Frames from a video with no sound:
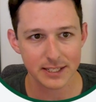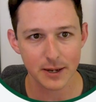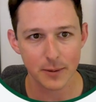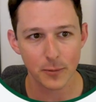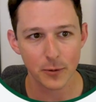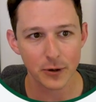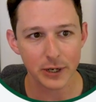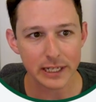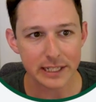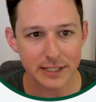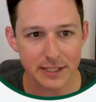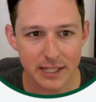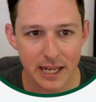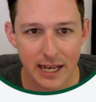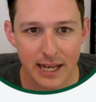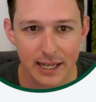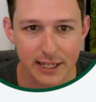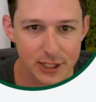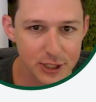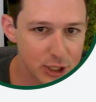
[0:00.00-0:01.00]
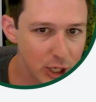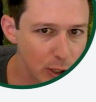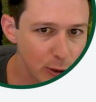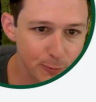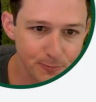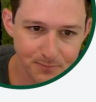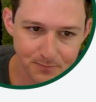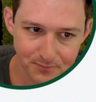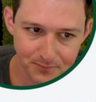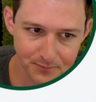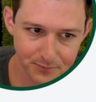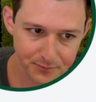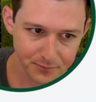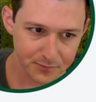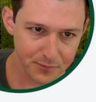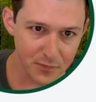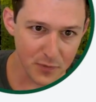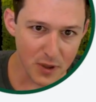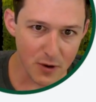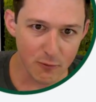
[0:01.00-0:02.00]
summaries. So
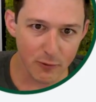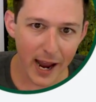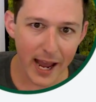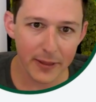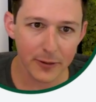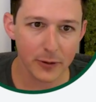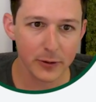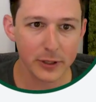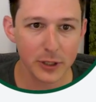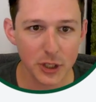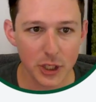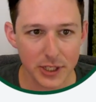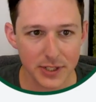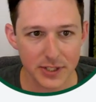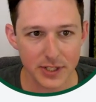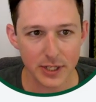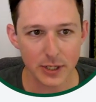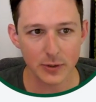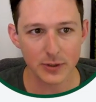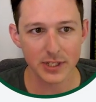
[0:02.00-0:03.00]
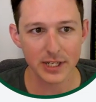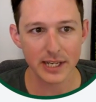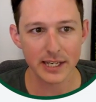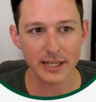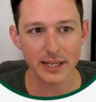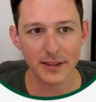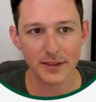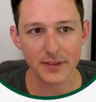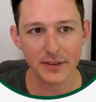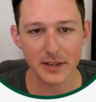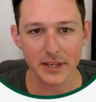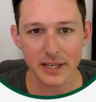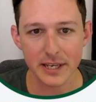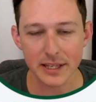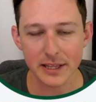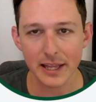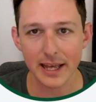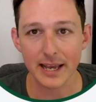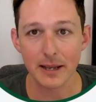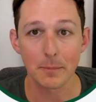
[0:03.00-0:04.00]
rather than just using
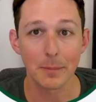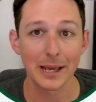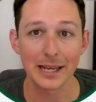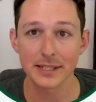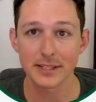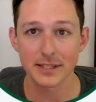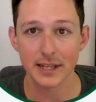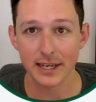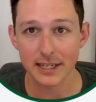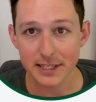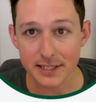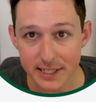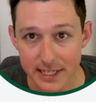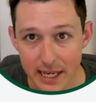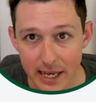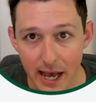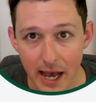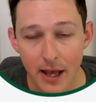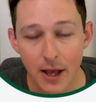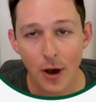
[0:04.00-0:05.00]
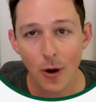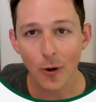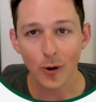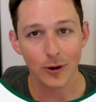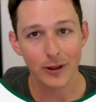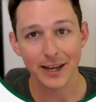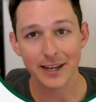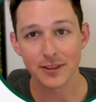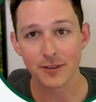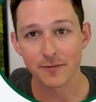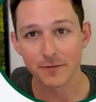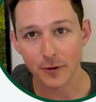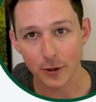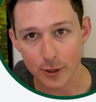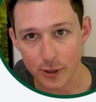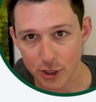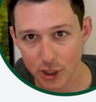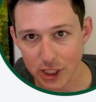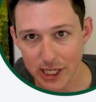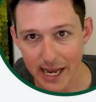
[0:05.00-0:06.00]
the like baseline Zia or like the
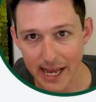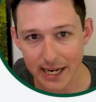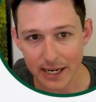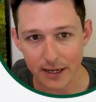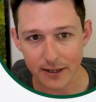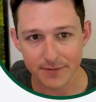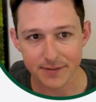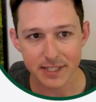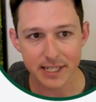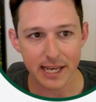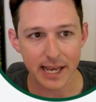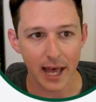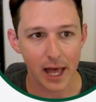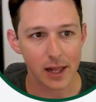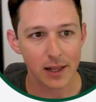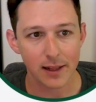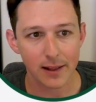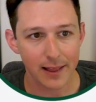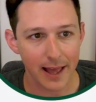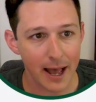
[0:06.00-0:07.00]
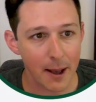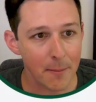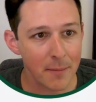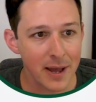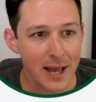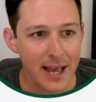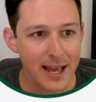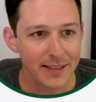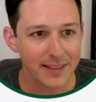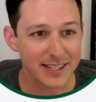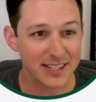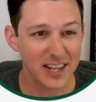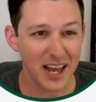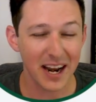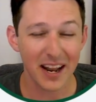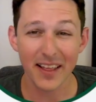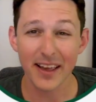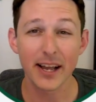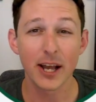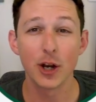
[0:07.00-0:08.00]
first gen of Zia L L M, this is
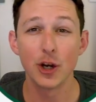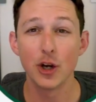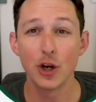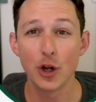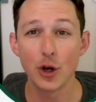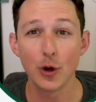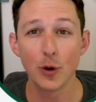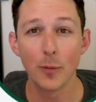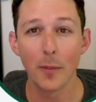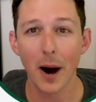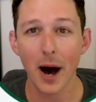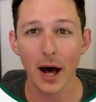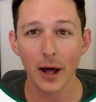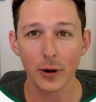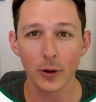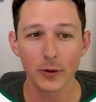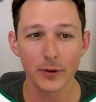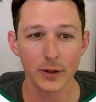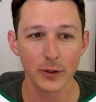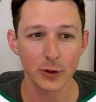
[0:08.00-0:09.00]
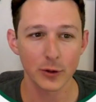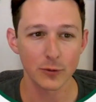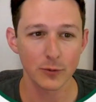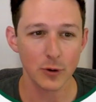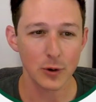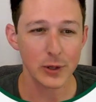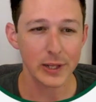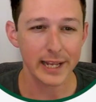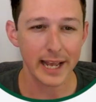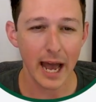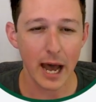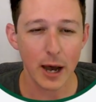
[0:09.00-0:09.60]
kind of like a new model that they're rolling